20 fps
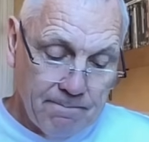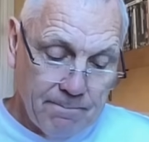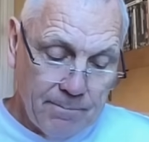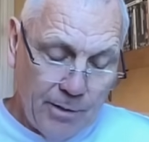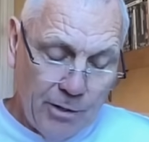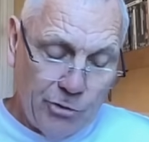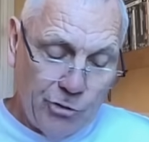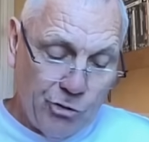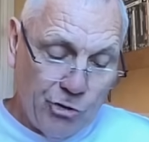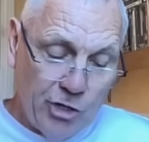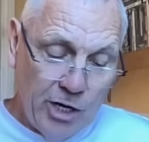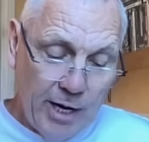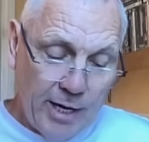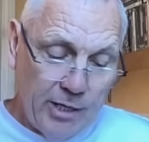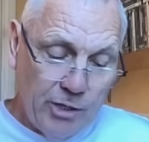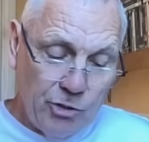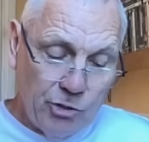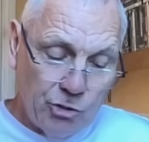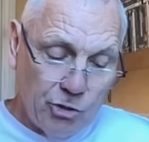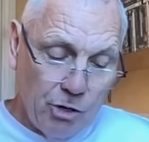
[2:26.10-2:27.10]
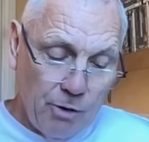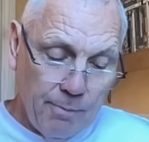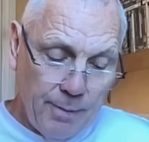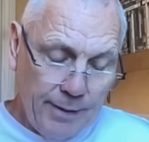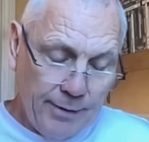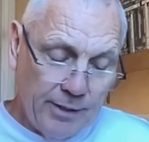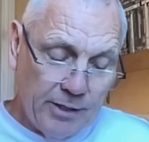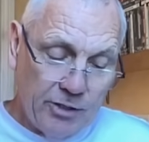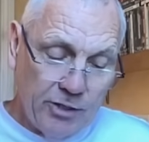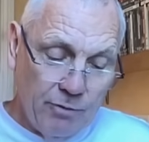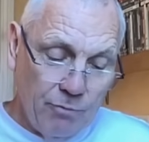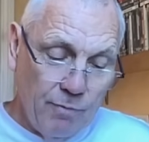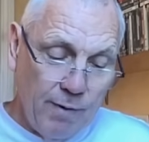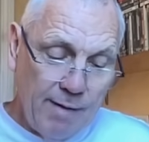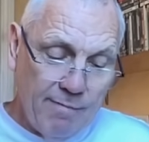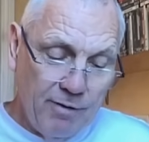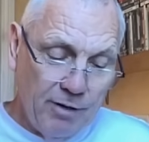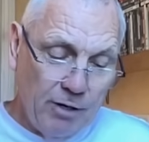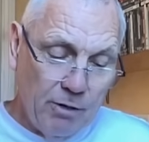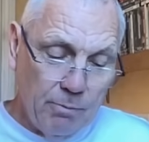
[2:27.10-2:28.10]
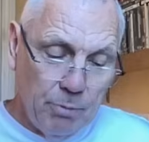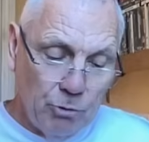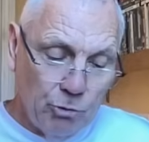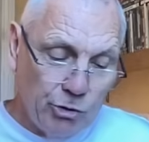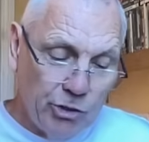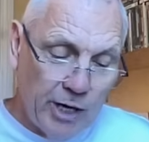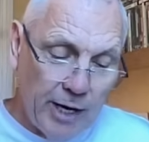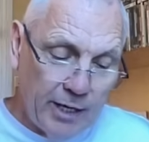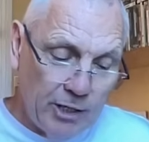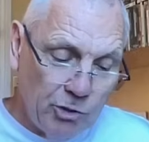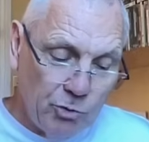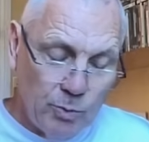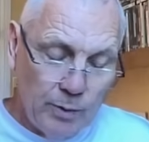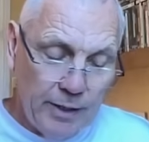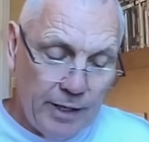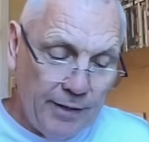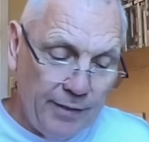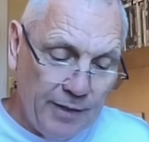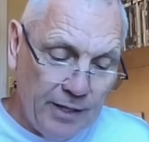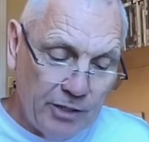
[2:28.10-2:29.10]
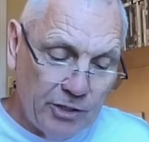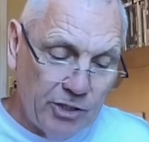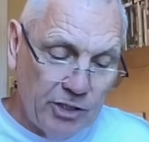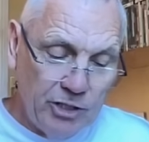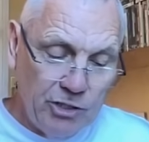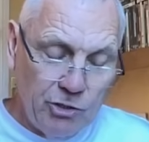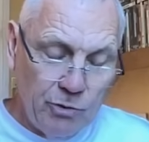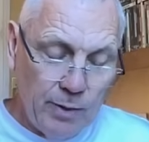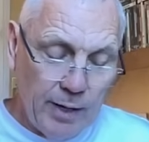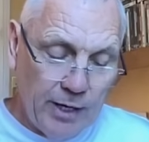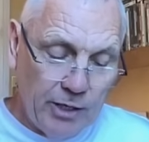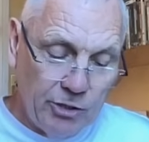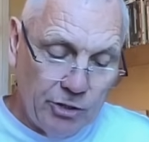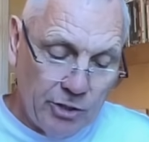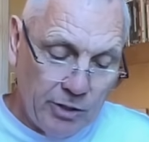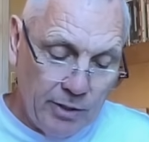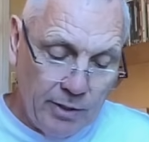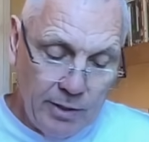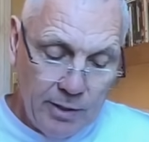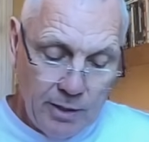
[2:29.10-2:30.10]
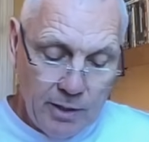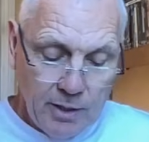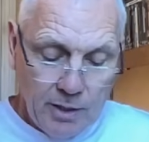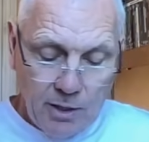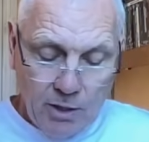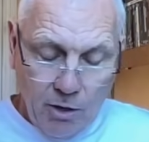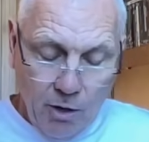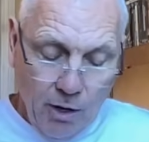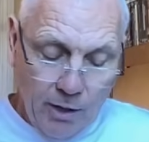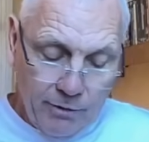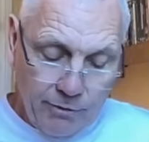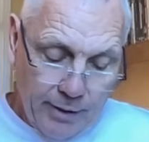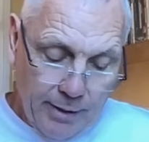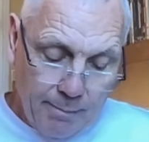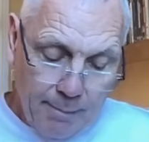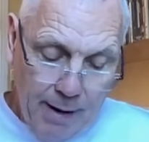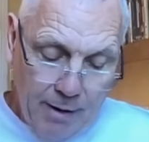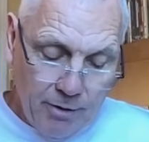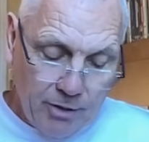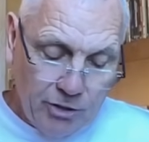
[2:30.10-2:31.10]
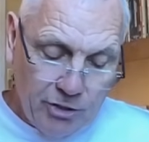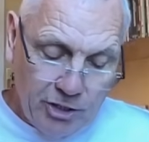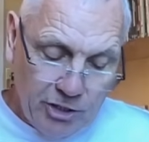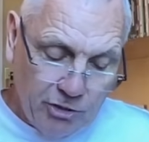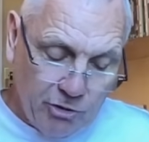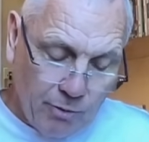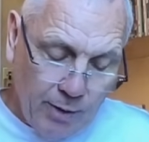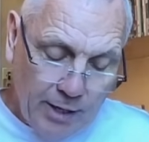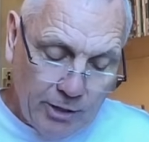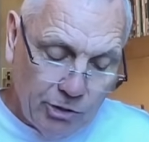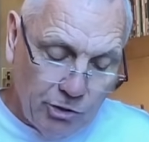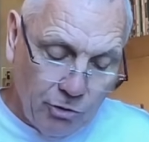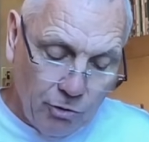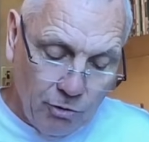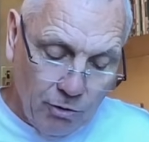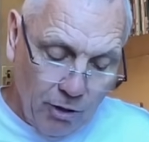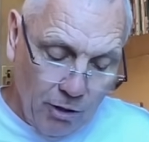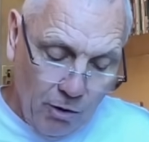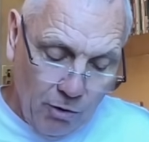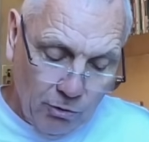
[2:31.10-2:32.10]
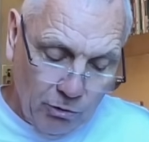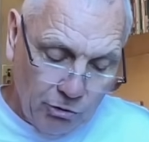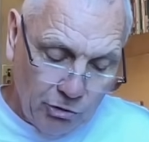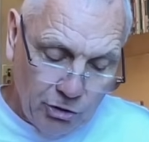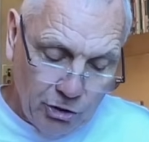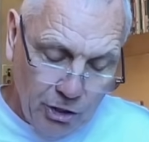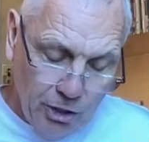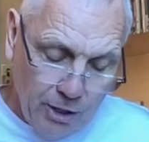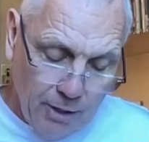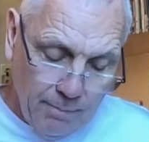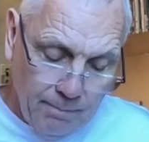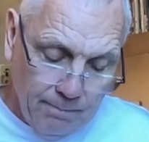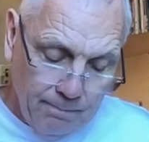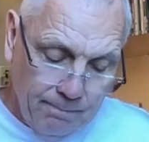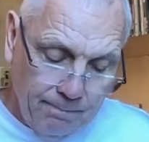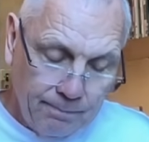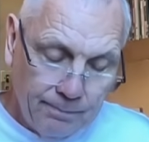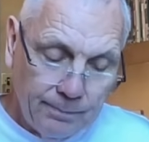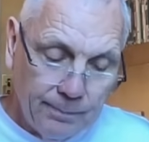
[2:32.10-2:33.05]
There's change coming. There's irrevocable change within this situation, either in a marriage situation or a long-term